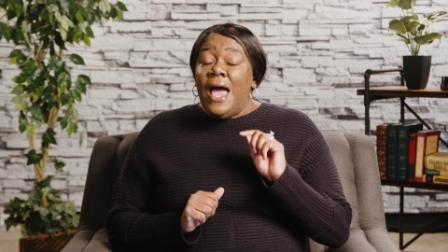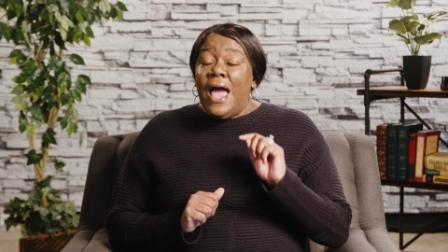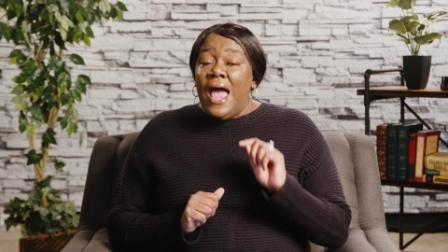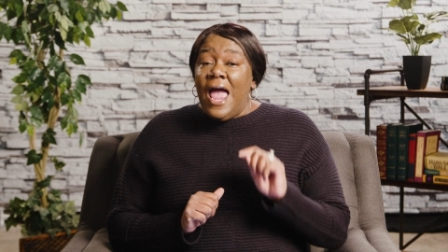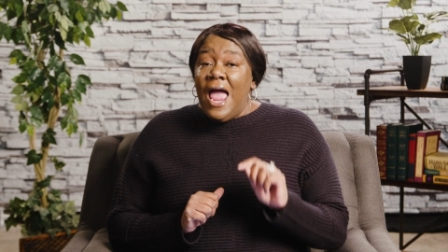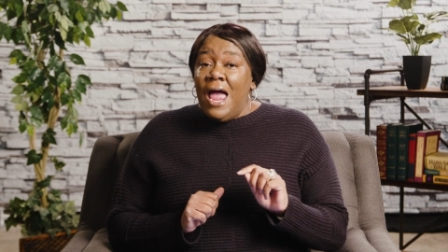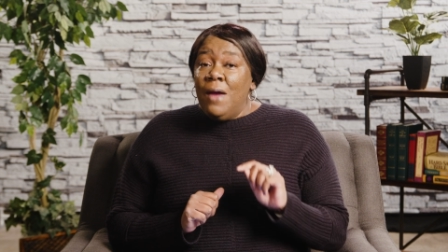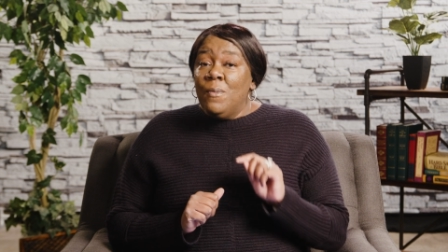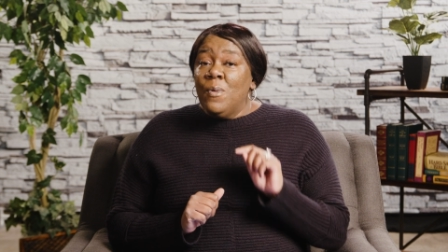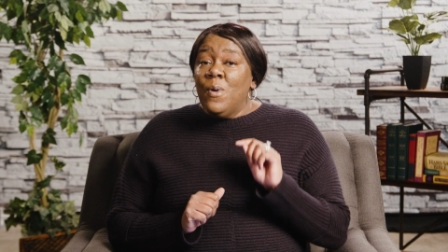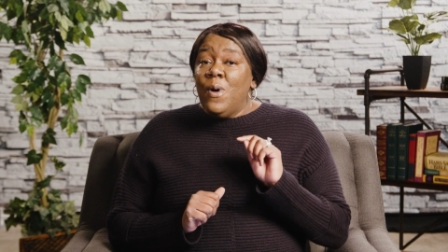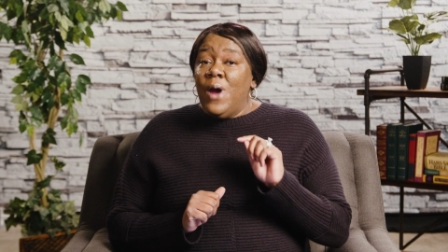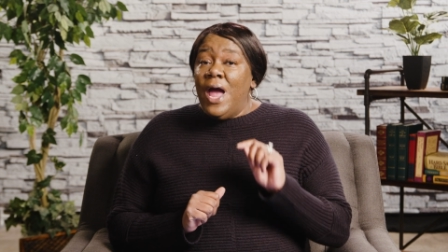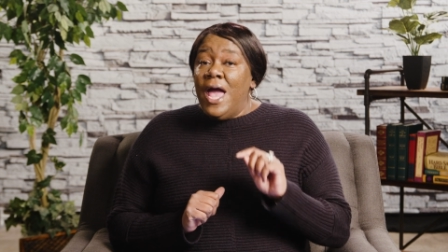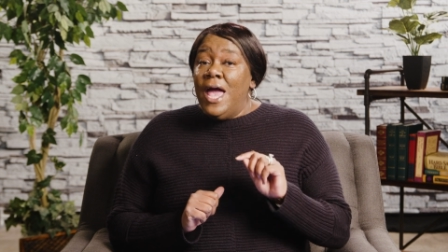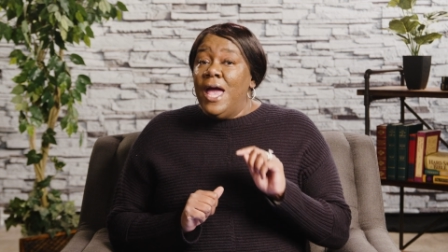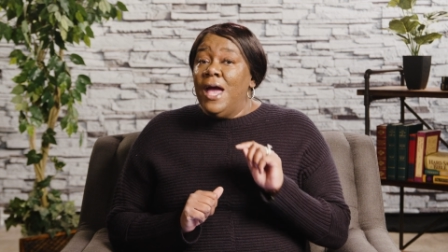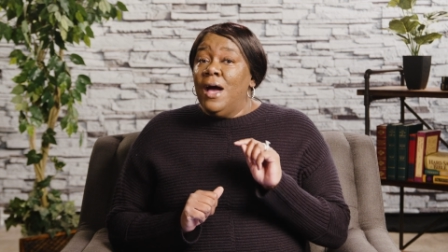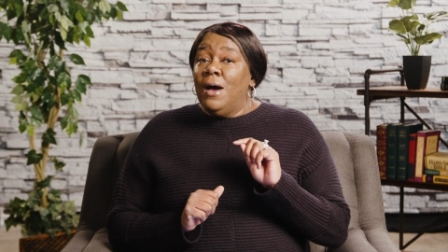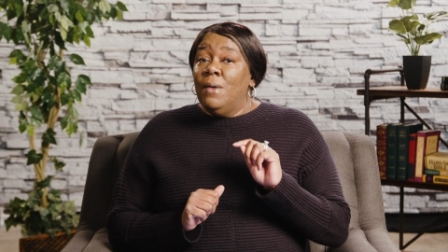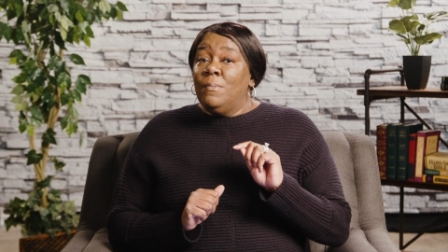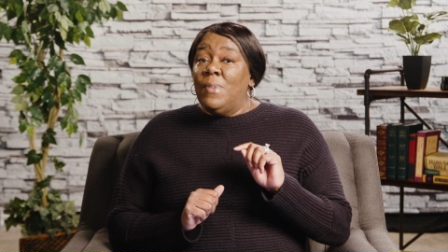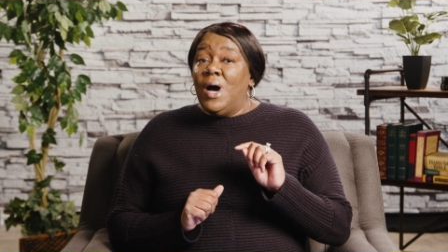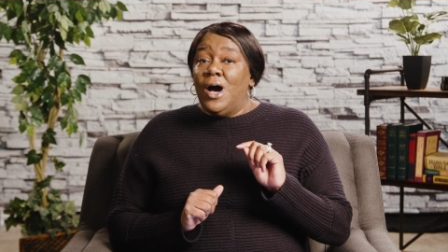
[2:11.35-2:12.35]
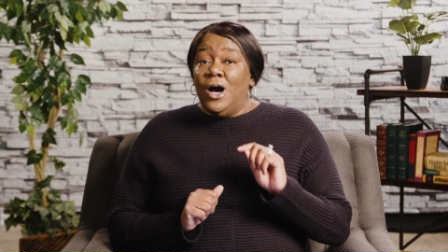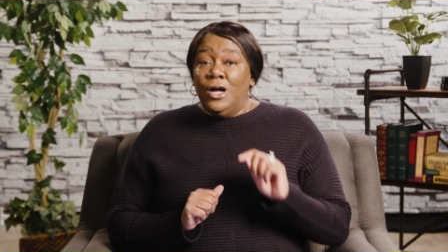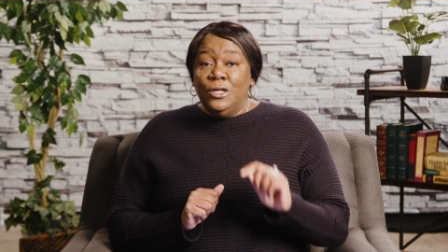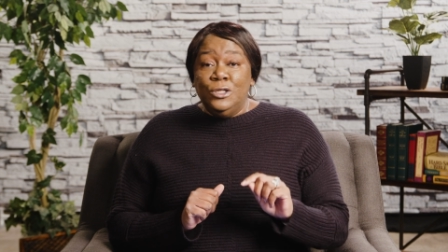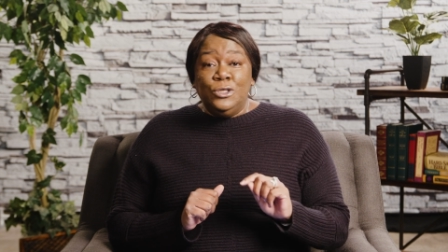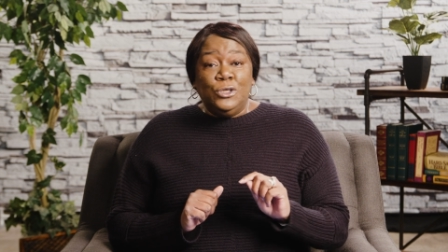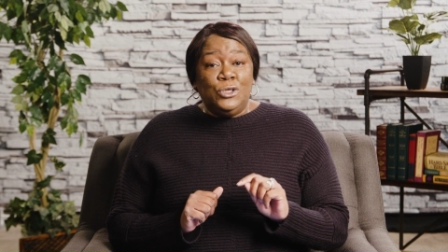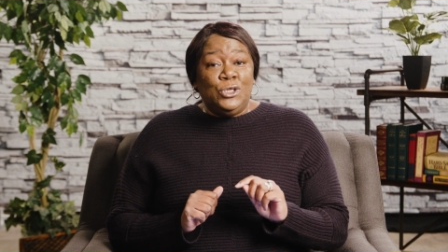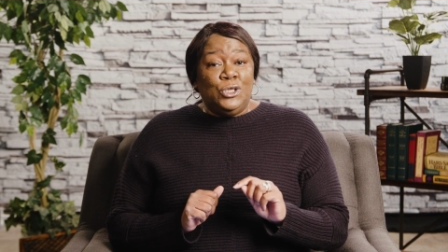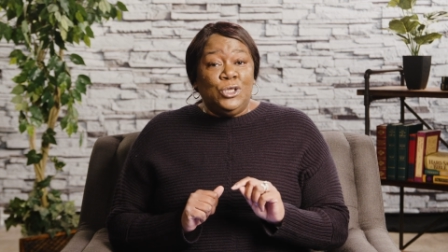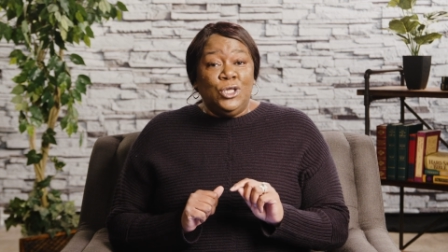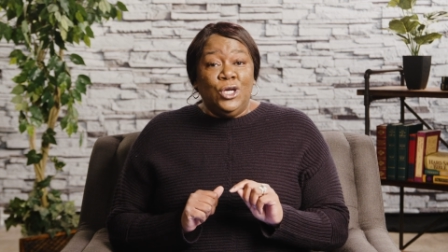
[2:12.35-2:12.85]
Abraham
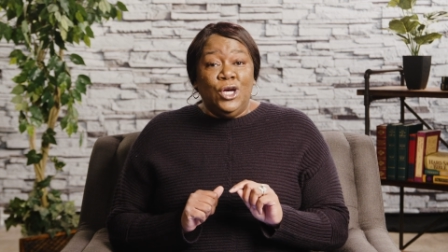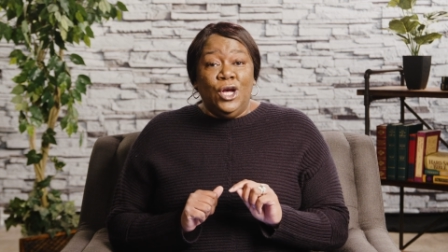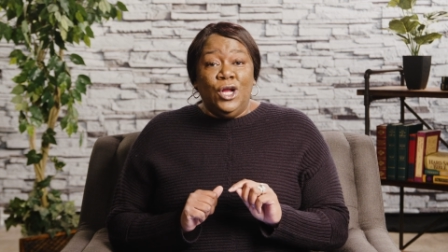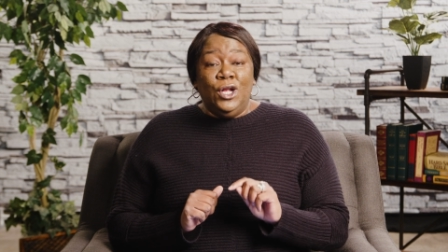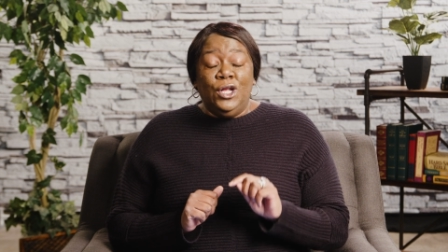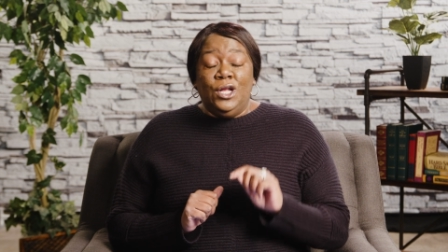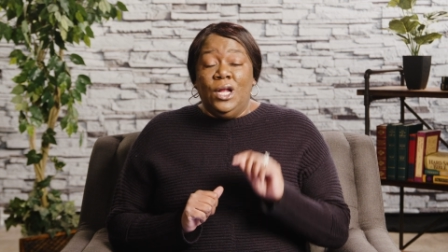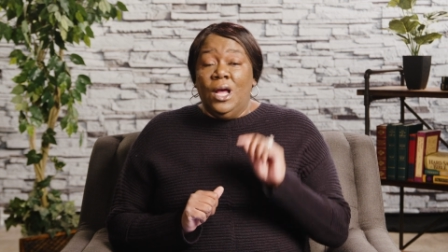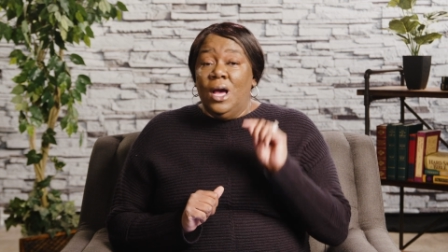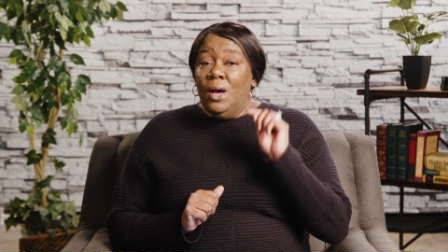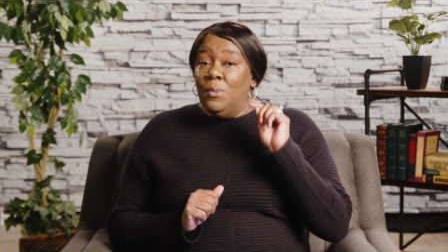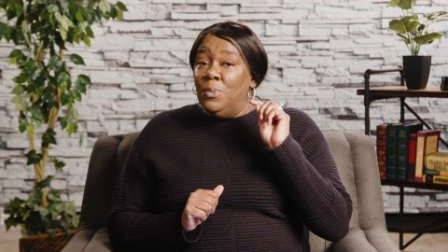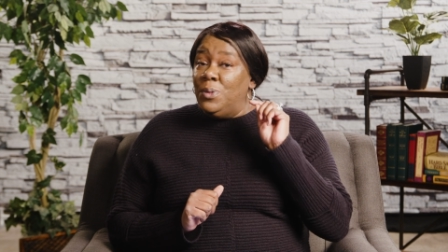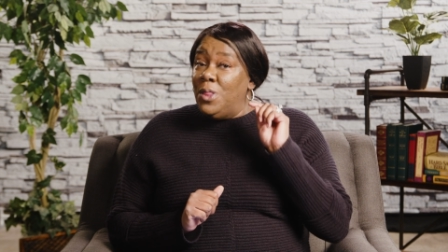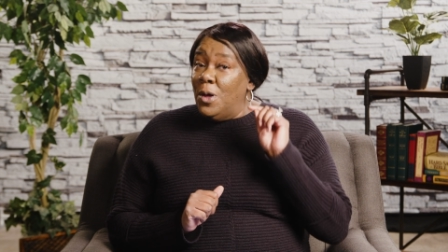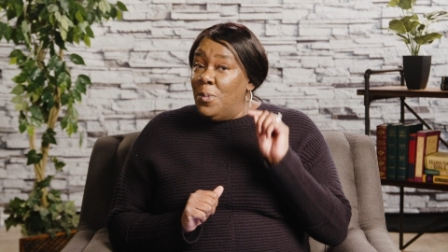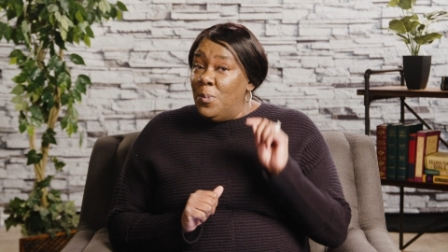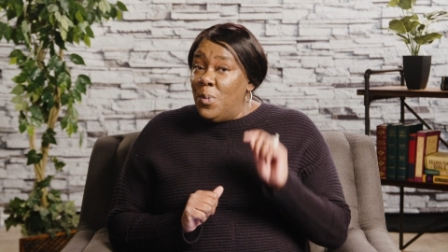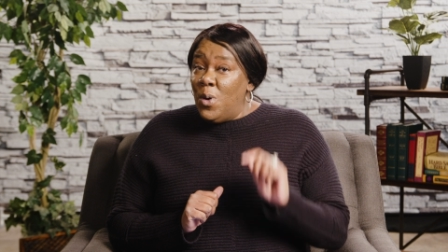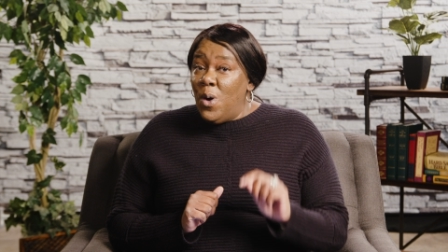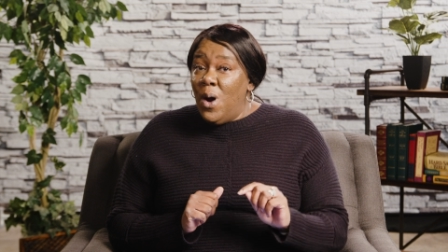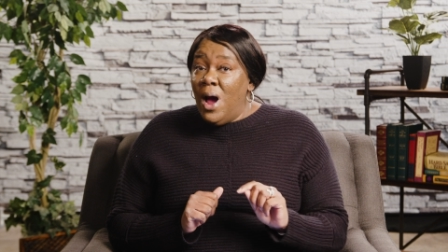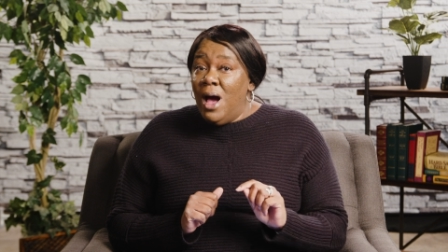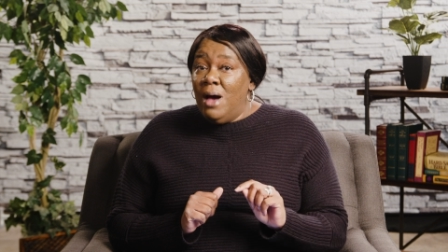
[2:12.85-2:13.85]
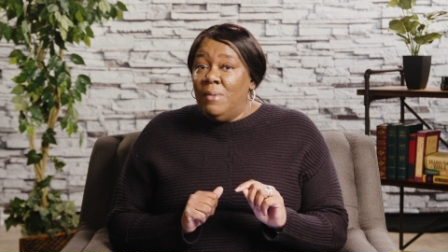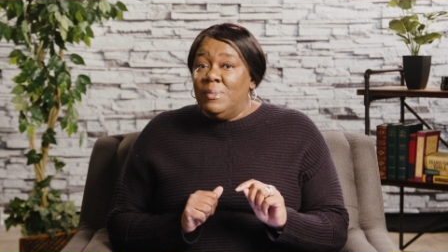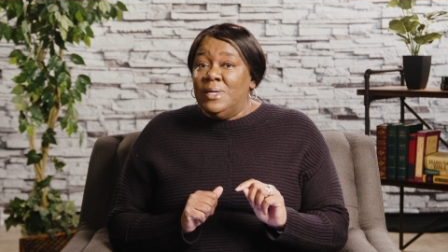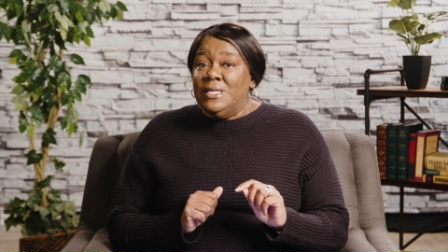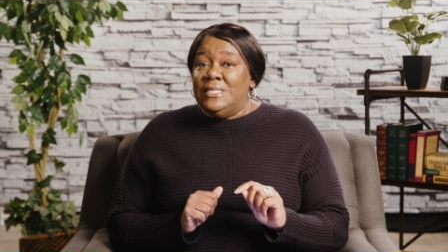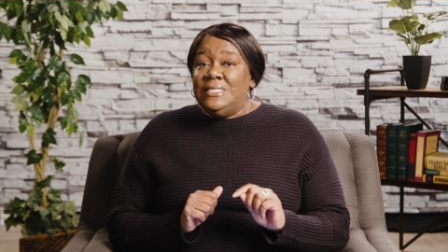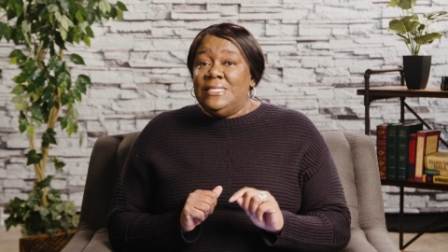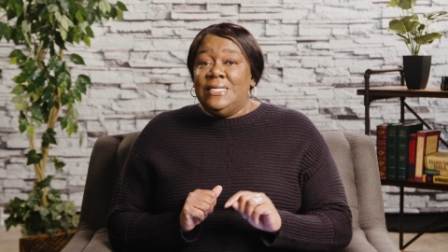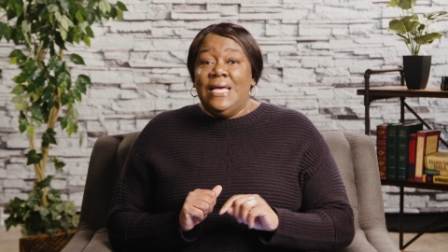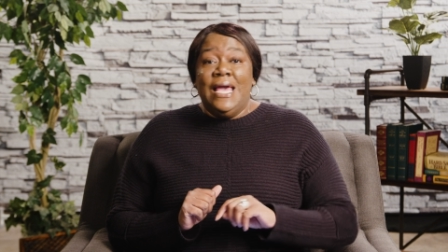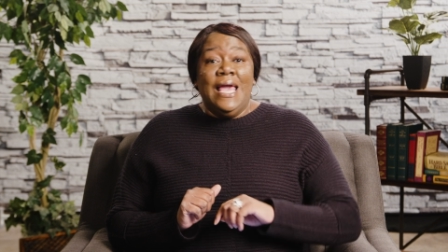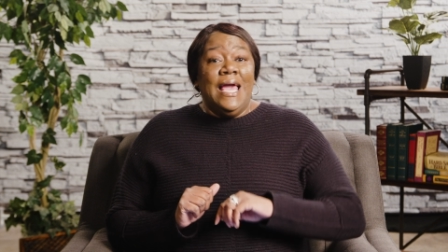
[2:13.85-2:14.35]
understood the
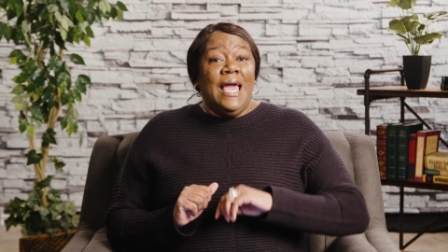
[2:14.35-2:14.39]
promise,